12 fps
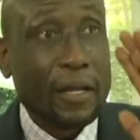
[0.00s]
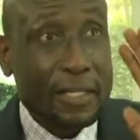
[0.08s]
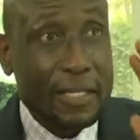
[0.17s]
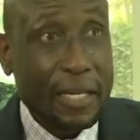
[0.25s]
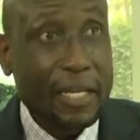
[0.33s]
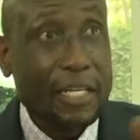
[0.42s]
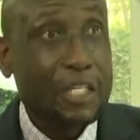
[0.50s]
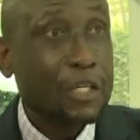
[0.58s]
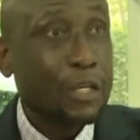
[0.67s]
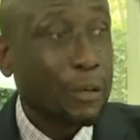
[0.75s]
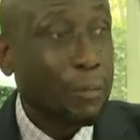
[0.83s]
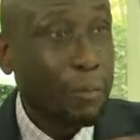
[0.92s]
Take it,
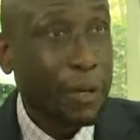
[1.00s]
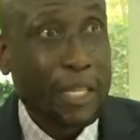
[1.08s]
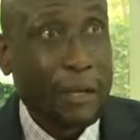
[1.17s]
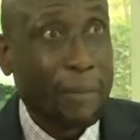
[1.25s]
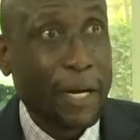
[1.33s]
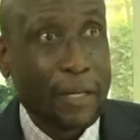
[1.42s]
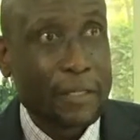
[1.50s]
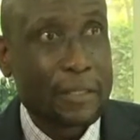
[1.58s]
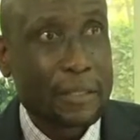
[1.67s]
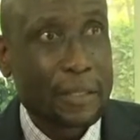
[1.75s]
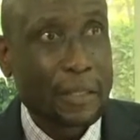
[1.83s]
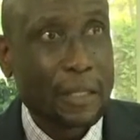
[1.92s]
pay the
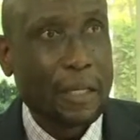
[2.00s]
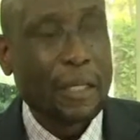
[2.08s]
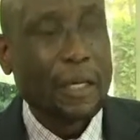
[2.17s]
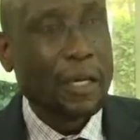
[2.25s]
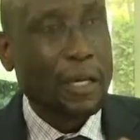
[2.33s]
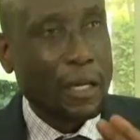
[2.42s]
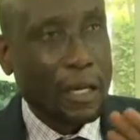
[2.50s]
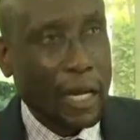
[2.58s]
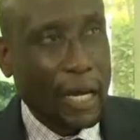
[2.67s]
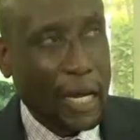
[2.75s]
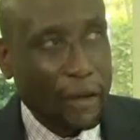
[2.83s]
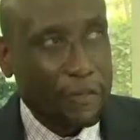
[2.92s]
banks.
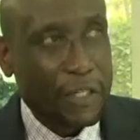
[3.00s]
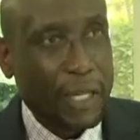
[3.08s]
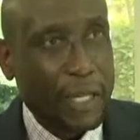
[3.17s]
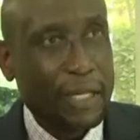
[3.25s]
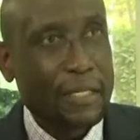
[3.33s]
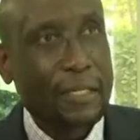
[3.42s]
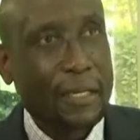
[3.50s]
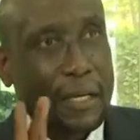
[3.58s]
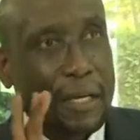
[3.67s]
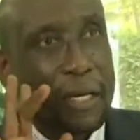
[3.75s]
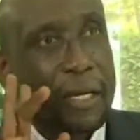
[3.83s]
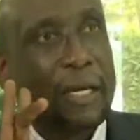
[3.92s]
After that,
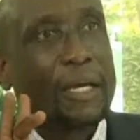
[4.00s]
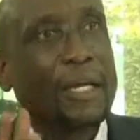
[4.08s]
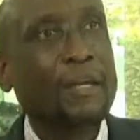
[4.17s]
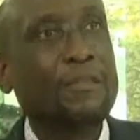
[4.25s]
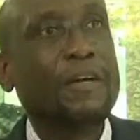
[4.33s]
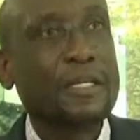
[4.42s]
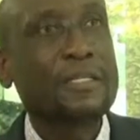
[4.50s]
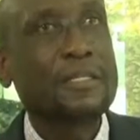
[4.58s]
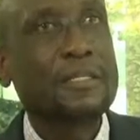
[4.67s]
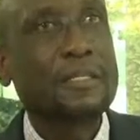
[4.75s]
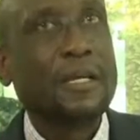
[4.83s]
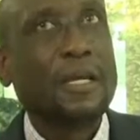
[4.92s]
give
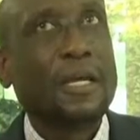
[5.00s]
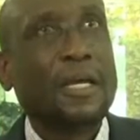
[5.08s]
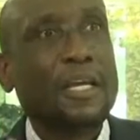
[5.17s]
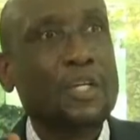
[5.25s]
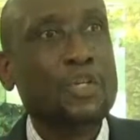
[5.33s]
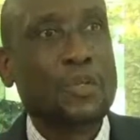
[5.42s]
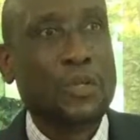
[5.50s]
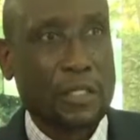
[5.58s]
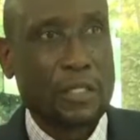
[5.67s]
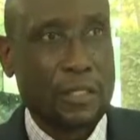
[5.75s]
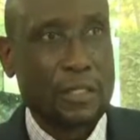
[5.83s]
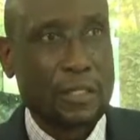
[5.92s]
us
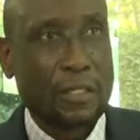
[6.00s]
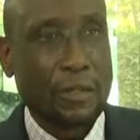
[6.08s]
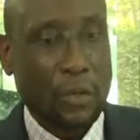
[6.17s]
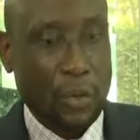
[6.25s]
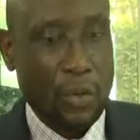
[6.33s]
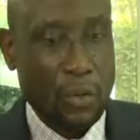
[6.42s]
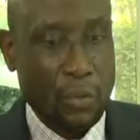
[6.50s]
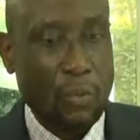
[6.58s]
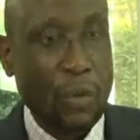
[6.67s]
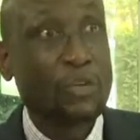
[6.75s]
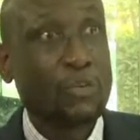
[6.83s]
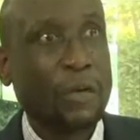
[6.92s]
interest on
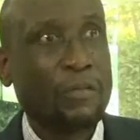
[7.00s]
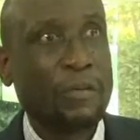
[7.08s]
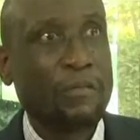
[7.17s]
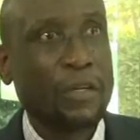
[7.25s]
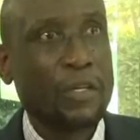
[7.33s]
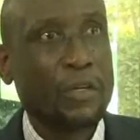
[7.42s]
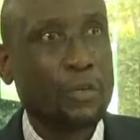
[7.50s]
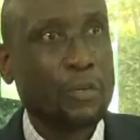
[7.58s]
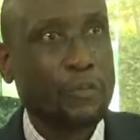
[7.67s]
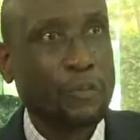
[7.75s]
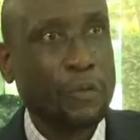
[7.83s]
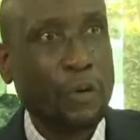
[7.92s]
what we have given you
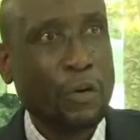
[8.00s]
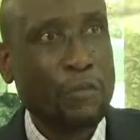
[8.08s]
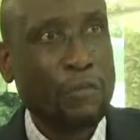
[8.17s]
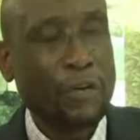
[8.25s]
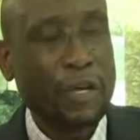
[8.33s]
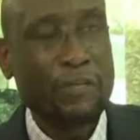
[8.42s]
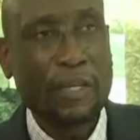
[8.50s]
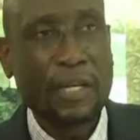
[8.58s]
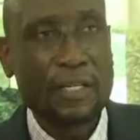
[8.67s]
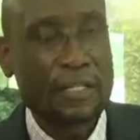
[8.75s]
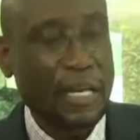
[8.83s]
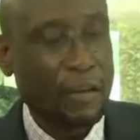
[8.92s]
for 5 years.